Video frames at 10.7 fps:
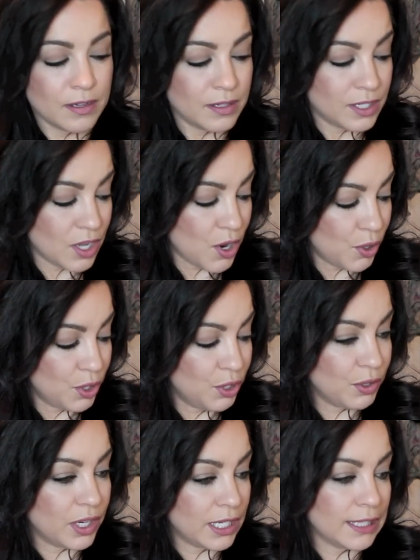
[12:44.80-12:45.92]
So
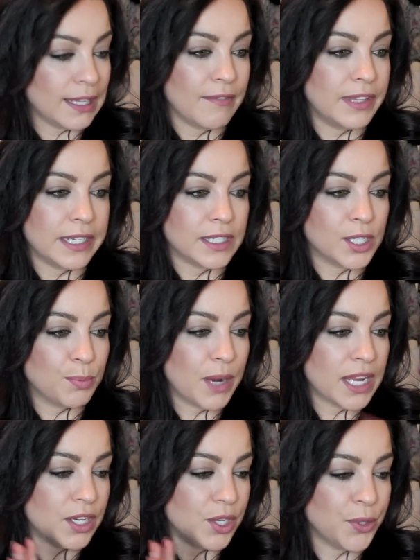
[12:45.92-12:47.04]
you're going to love these. They're
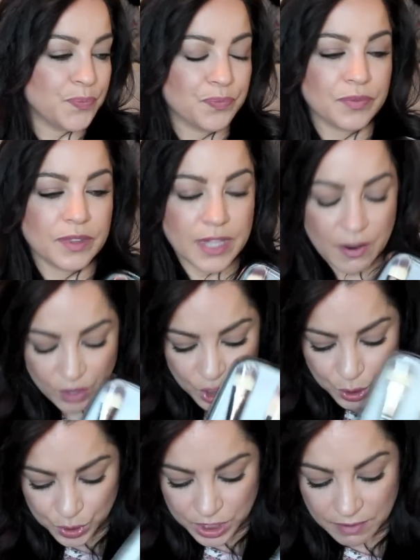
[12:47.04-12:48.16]
brand new, never
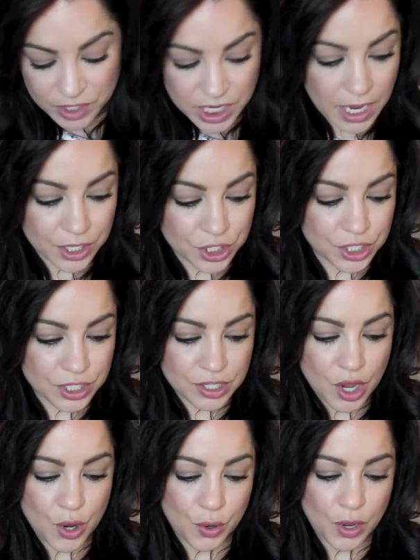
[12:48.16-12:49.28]
used, never touched.
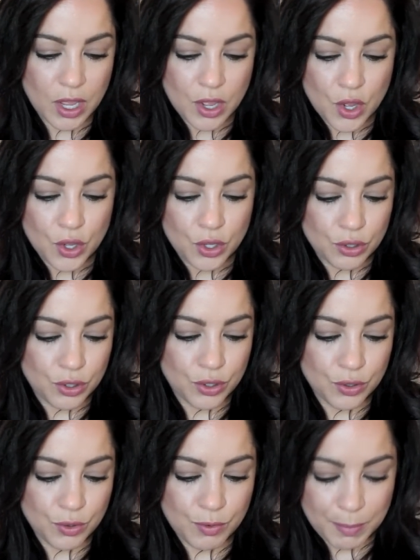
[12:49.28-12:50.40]
So
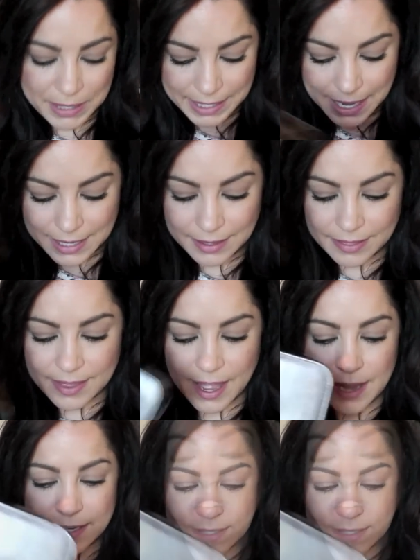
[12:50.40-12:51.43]
you will be getting that.